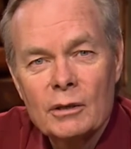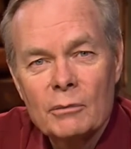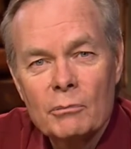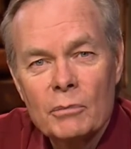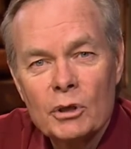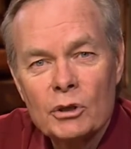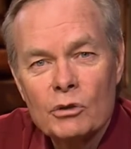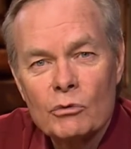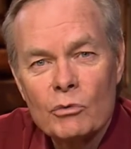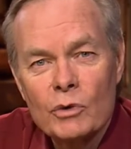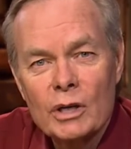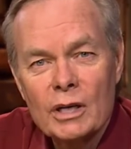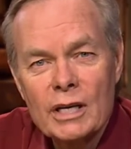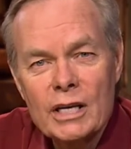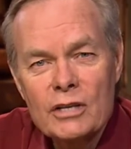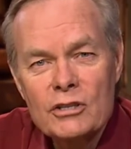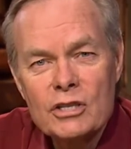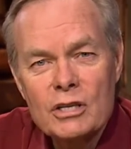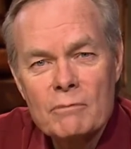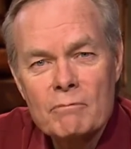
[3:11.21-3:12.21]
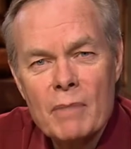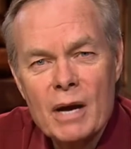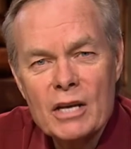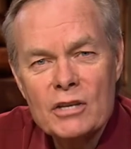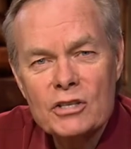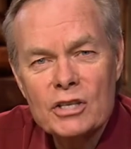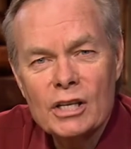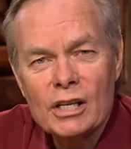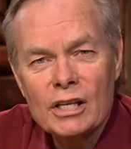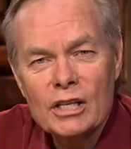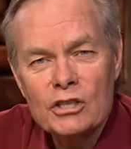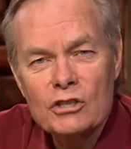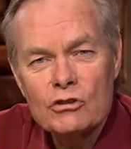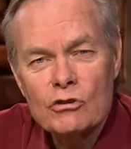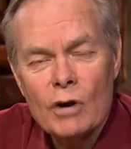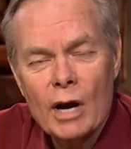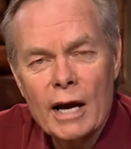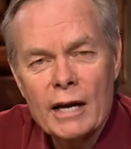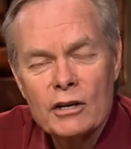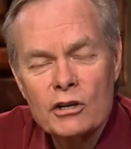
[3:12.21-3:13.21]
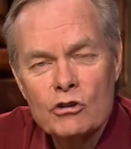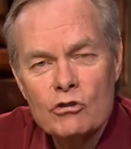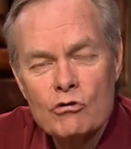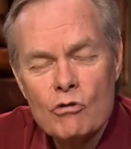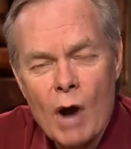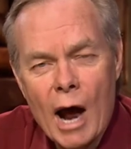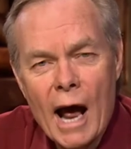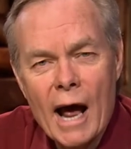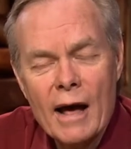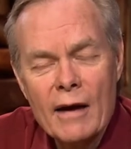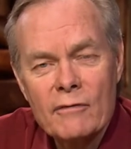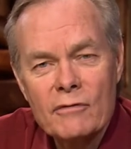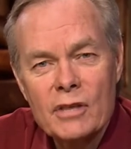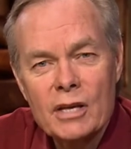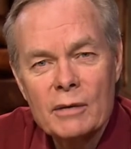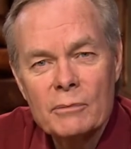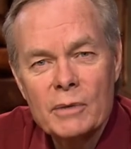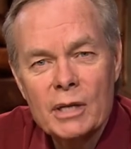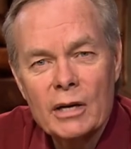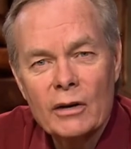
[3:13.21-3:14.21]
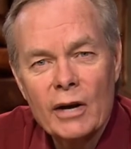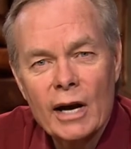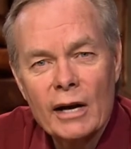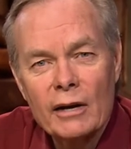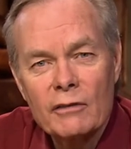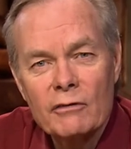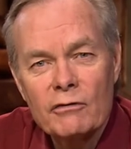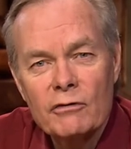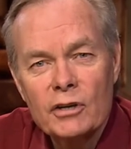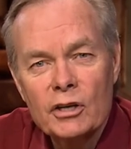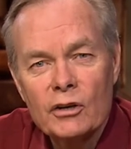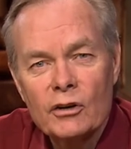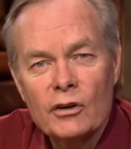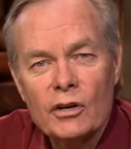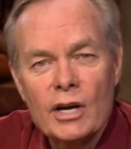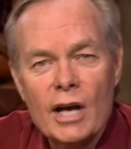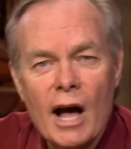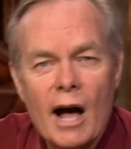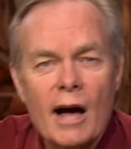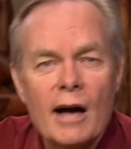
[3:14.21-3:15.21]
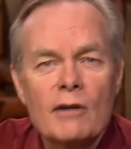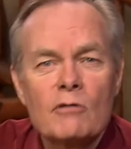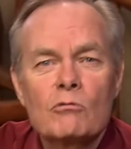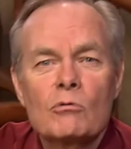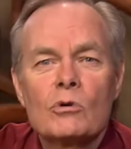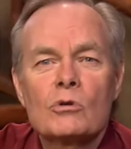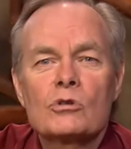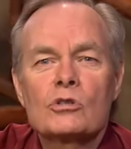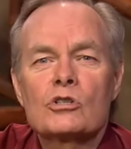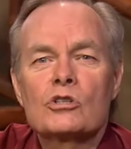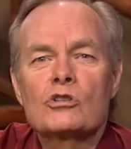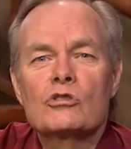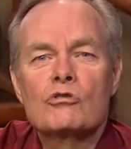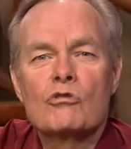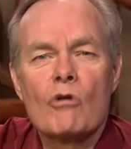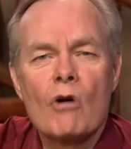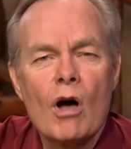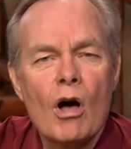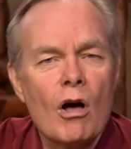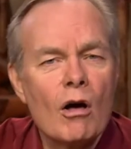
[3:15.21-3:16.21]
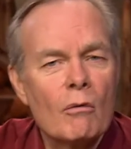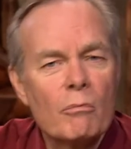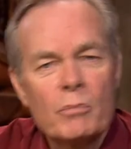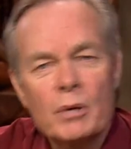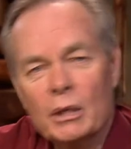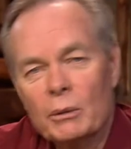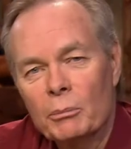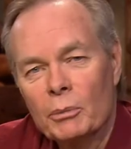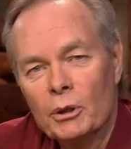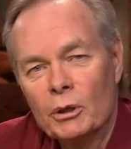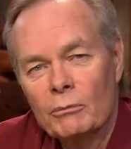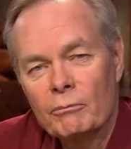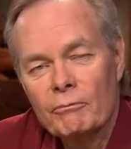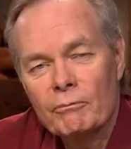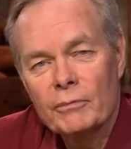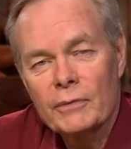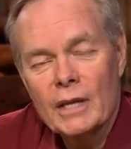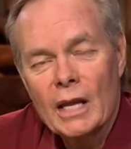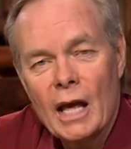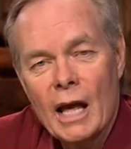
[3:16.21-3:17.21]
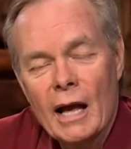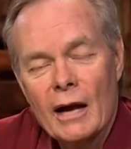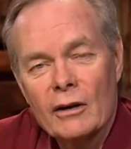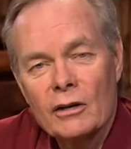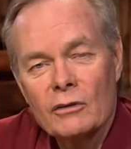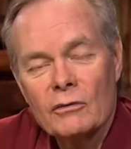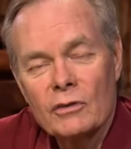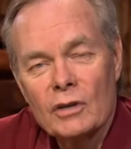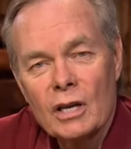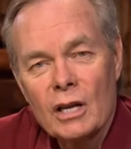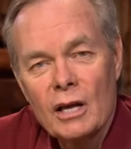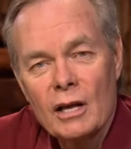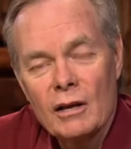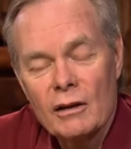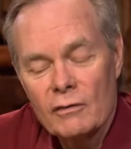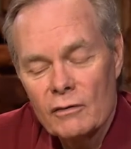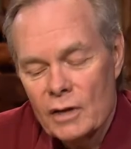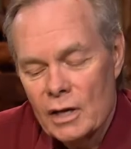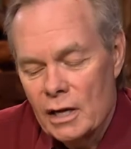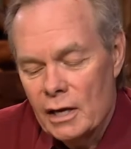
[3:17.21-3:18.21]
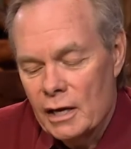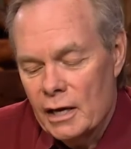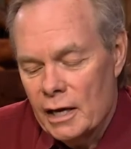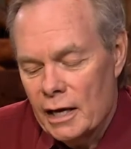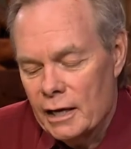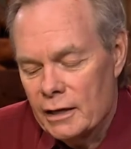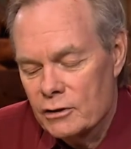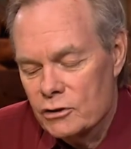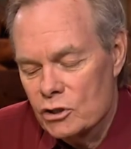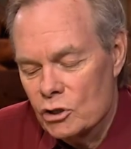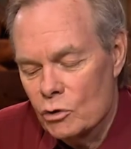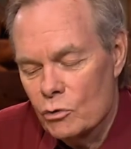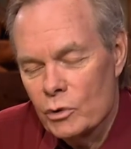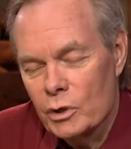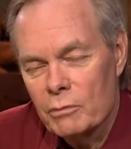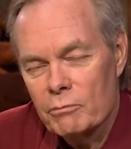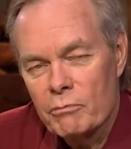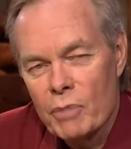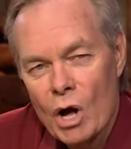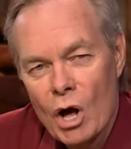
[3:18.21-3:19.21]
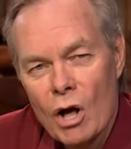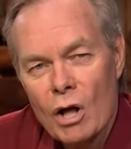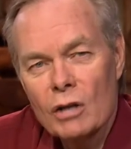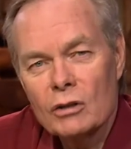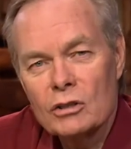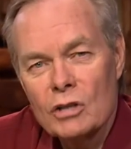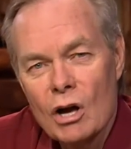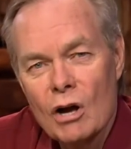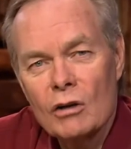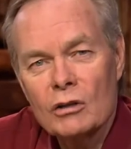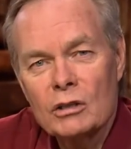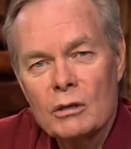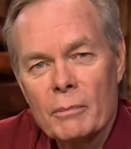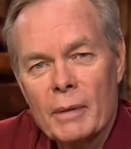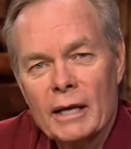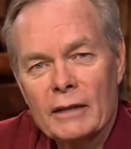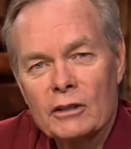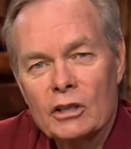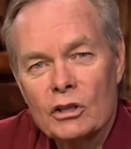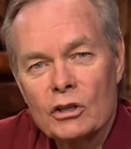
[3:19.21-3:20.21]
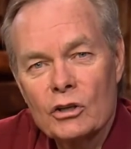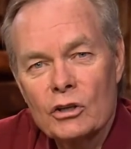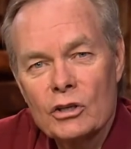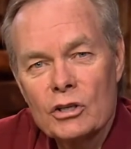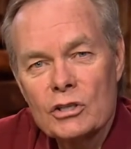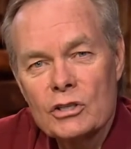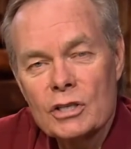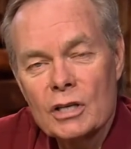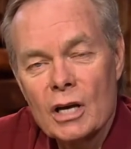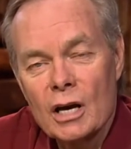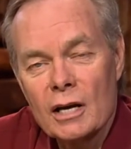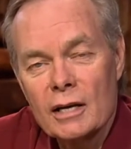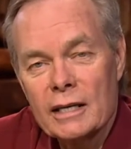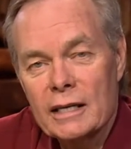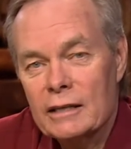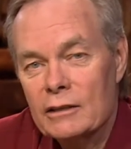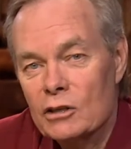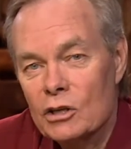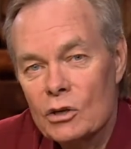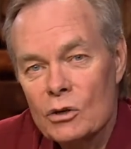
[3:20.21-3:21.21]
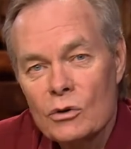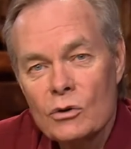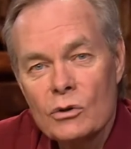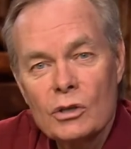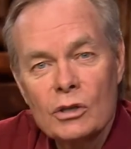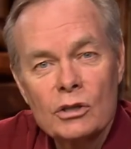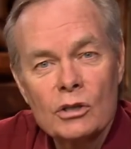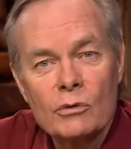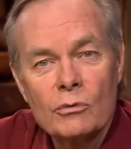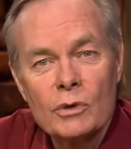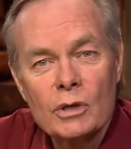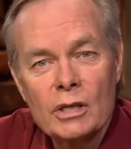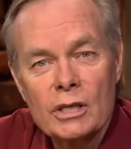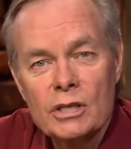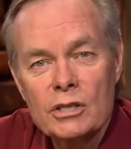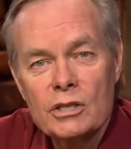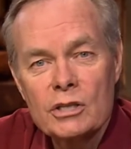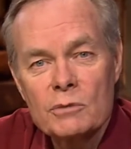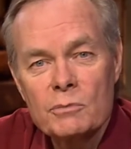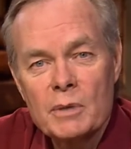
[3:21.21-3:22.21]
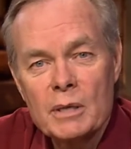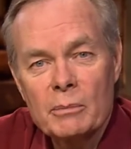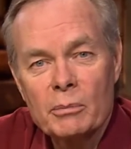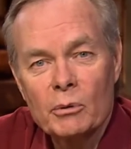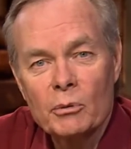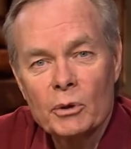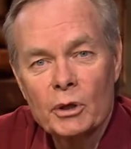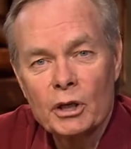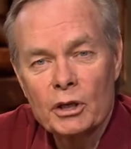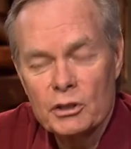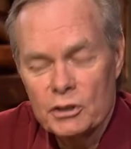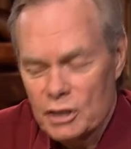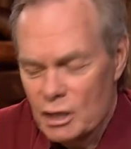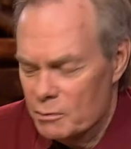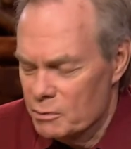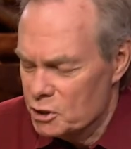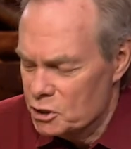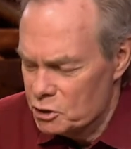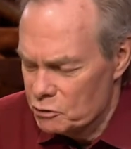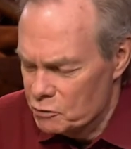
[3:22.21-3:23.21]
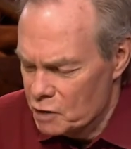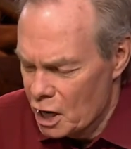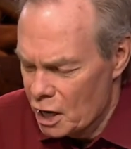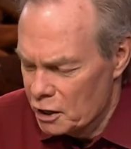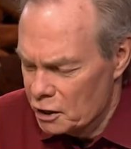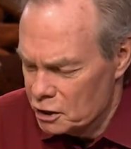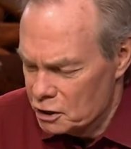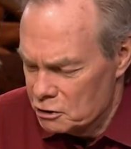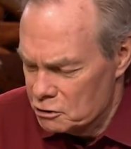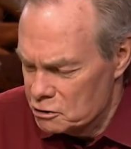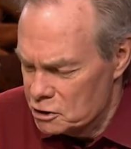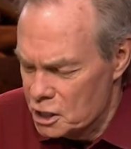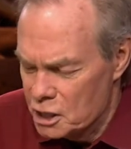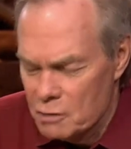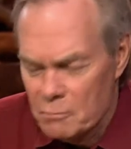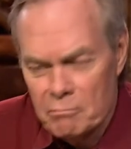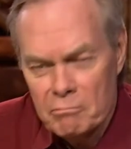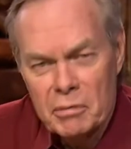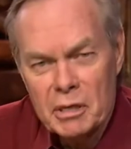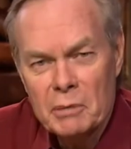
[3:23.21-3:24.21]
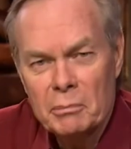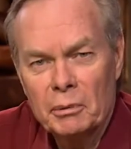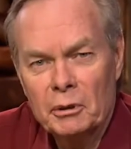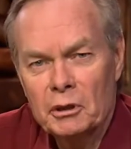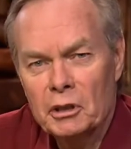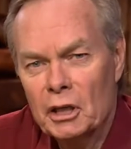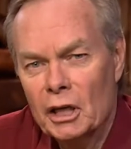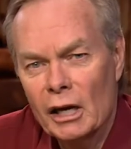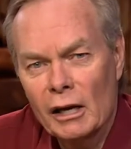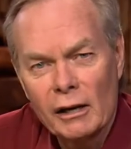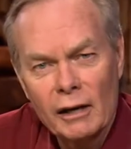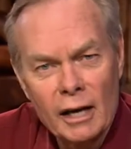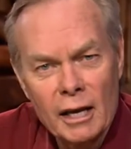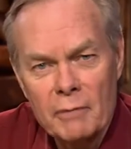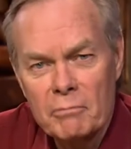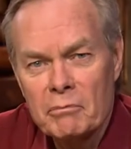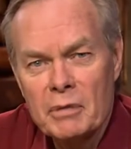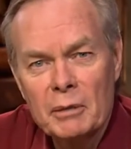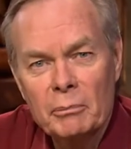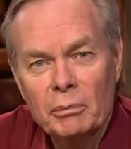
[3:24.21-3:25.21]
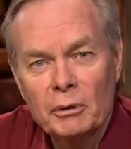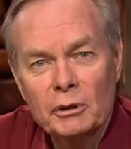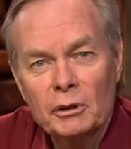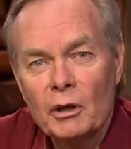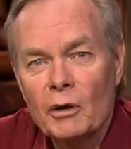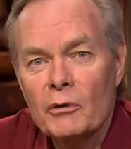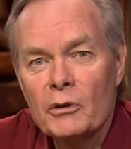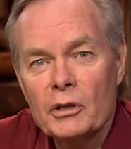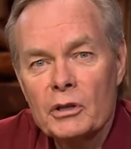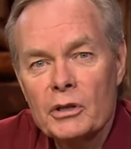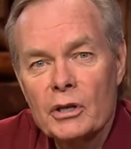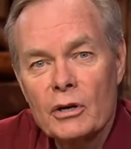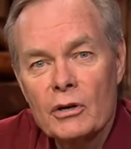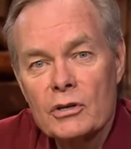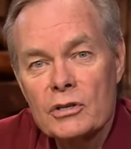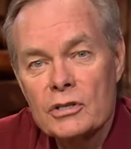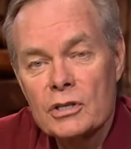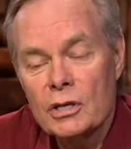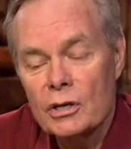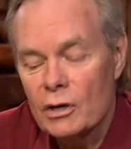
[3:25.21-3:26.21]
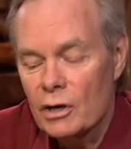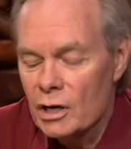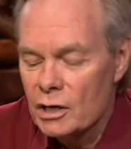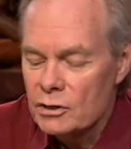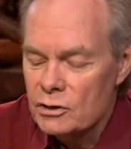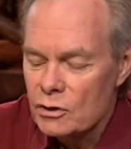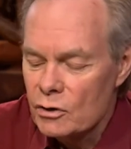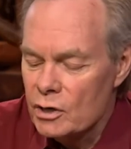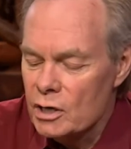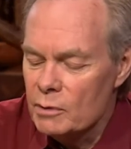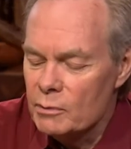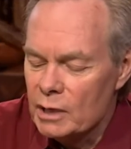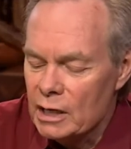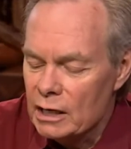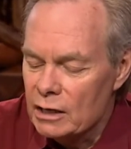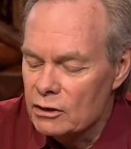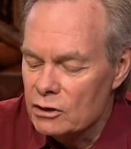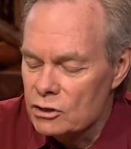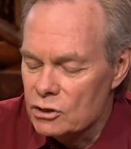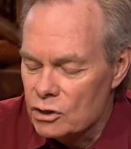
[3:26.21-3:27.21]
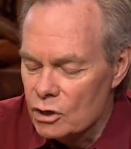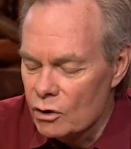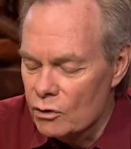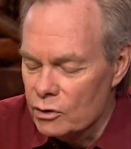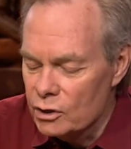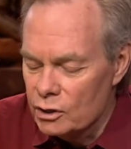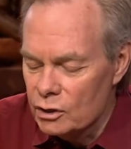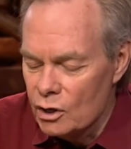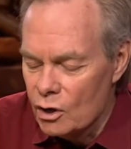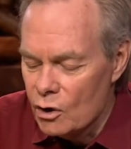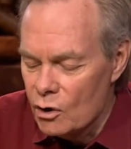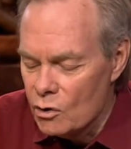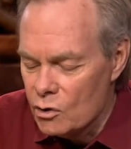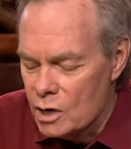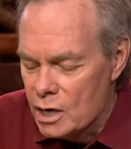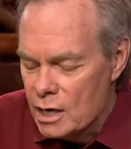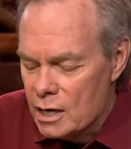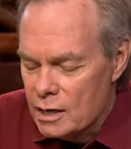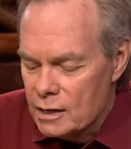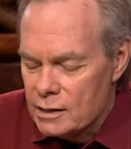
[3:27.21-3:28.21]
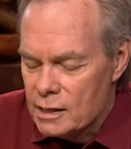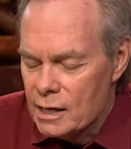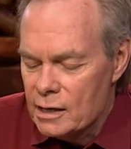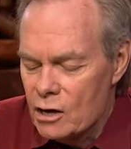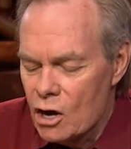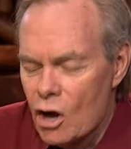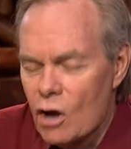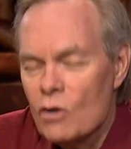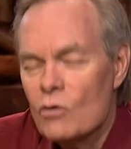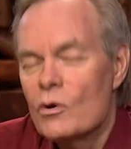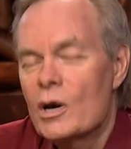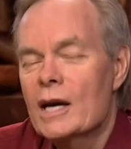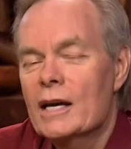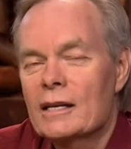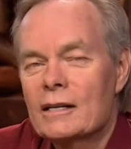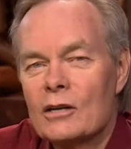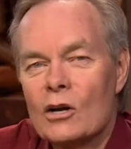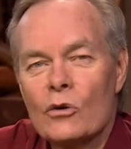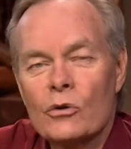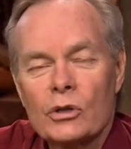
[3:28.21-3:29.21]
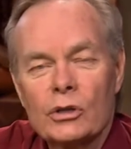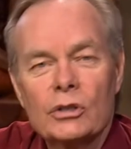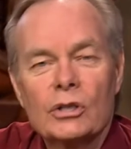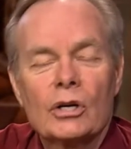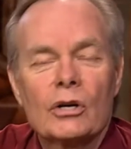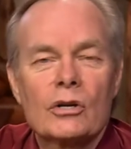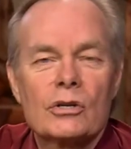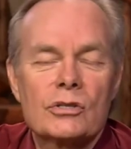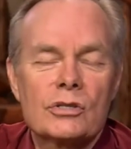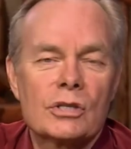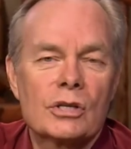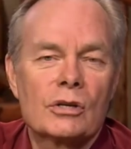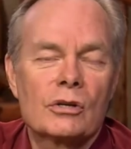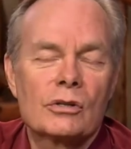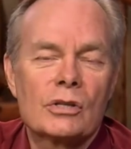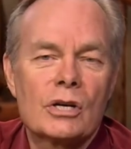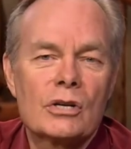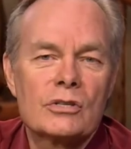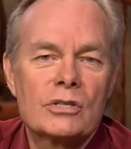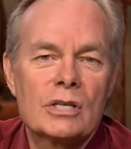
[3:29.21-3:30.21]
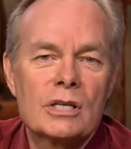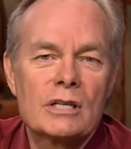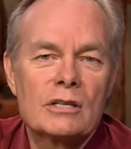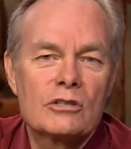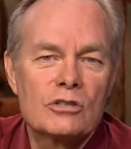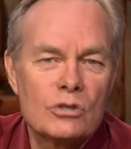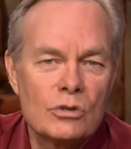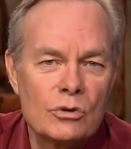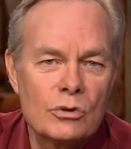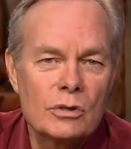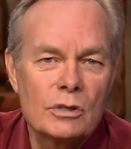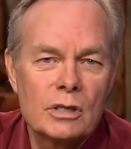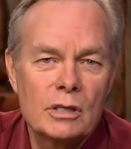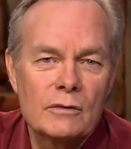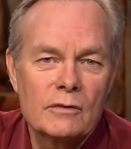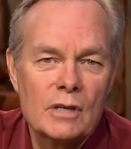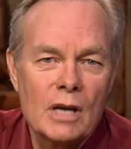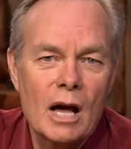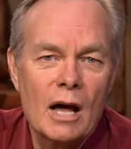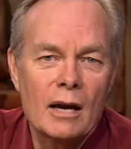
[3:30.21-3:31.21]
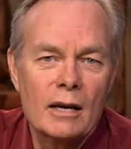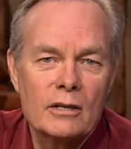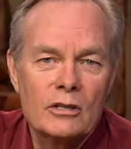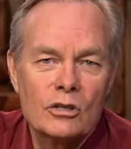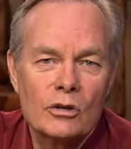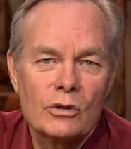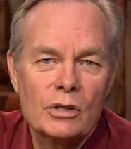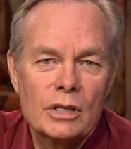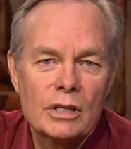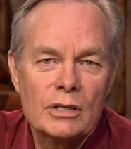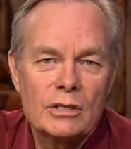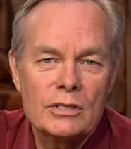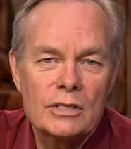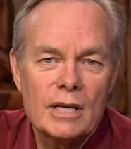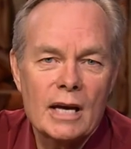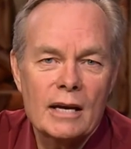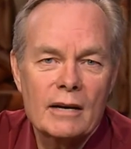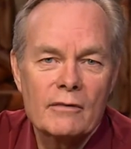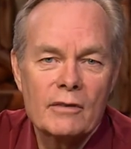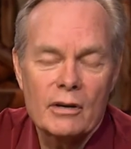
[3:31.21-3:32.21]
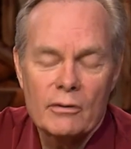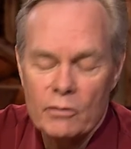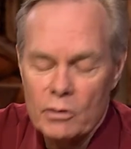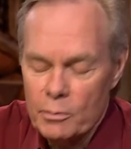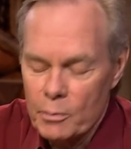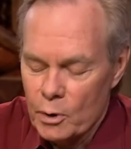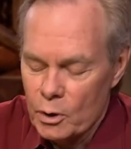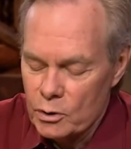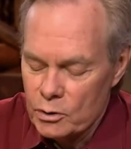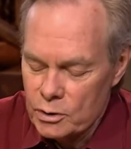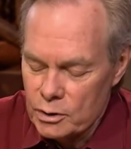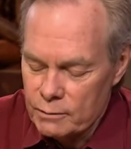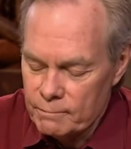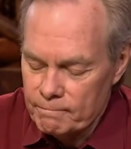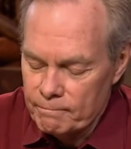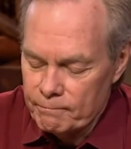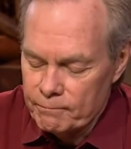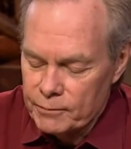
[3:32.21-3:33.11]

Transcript: But the religion basically is trying to drive them there out of fear. God wants to draw people out of love. And so when Paul talked about the goodness of God, he knew that the religious people were going to say, but you've got to condemn people. You've got to let people know that they're a sinner. And so he began to show that no, they already know that they're a sinner. There's an intuitive knowledge on the inside of every person.